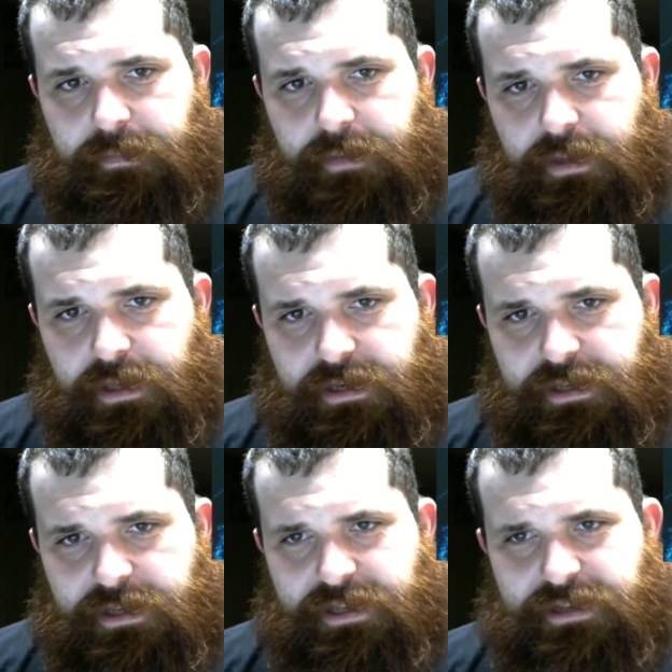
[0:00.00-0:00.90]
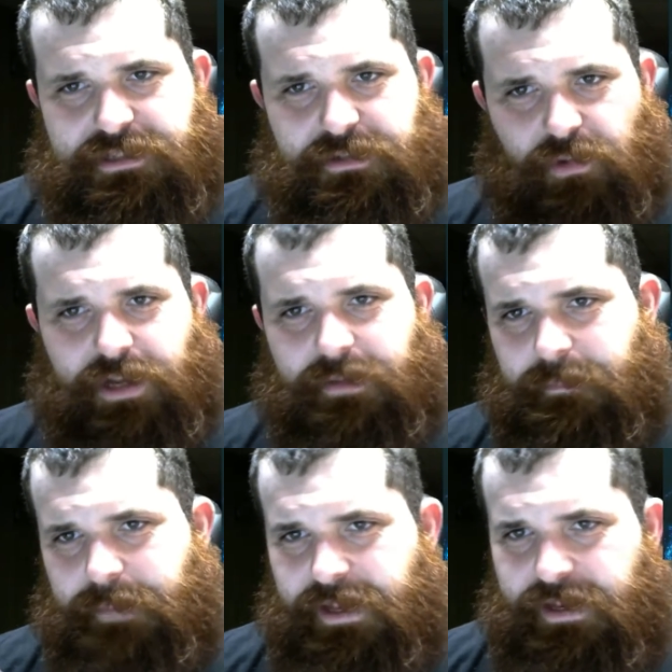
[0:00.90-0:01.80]
And he doesn't
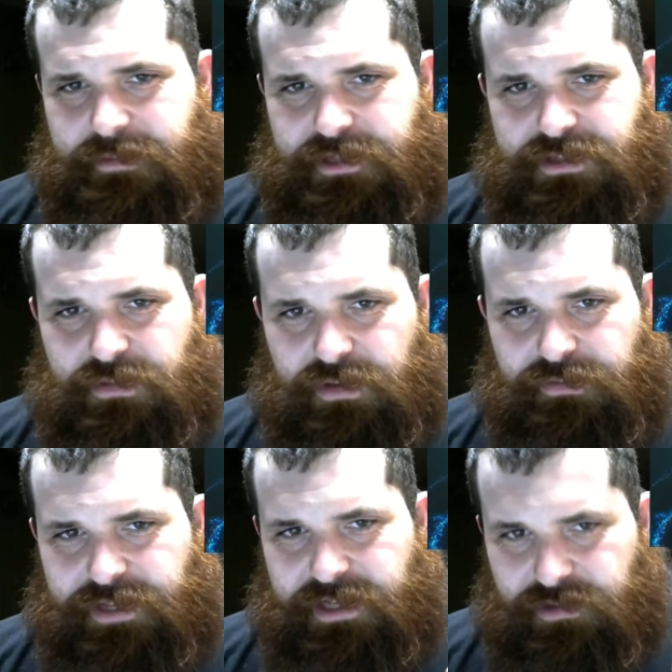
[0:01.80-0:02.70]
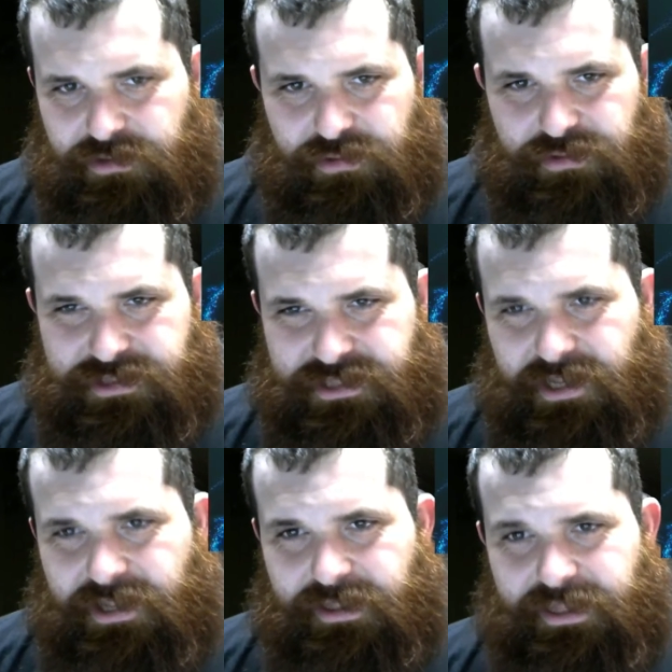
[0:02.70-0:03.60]
want Bam to sort of like lose
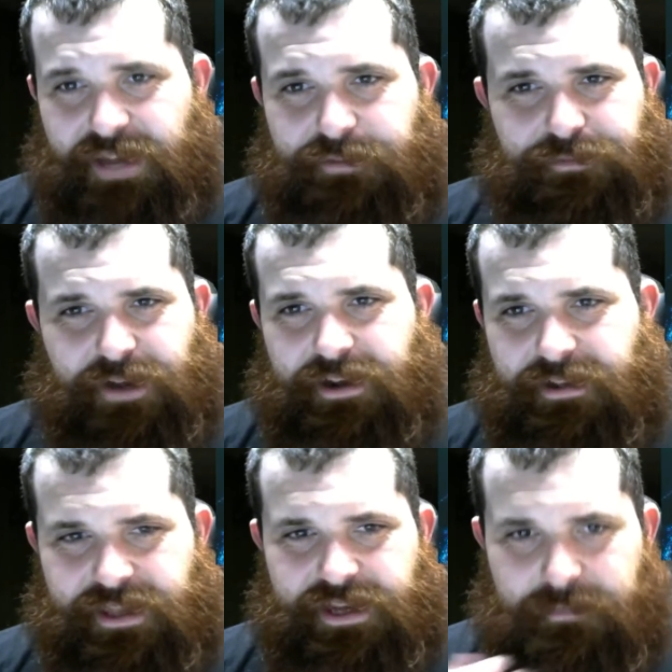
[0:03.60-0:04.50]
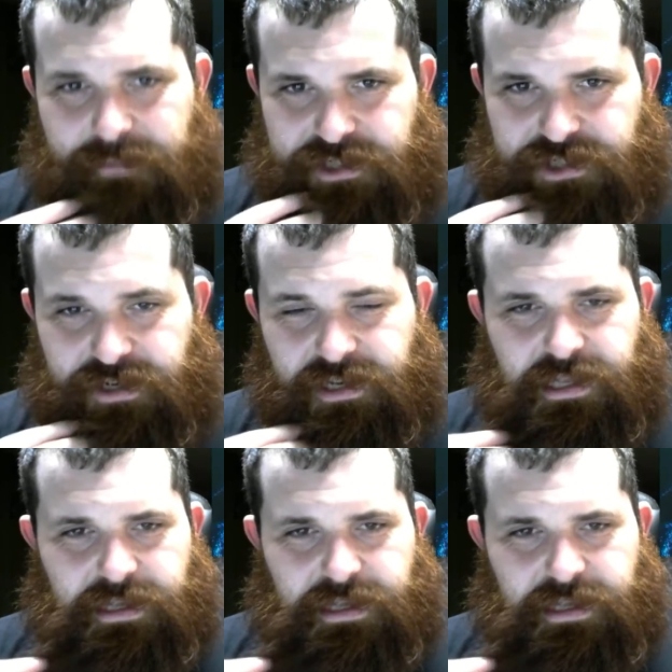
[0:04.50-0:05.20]
that fire, that ambition,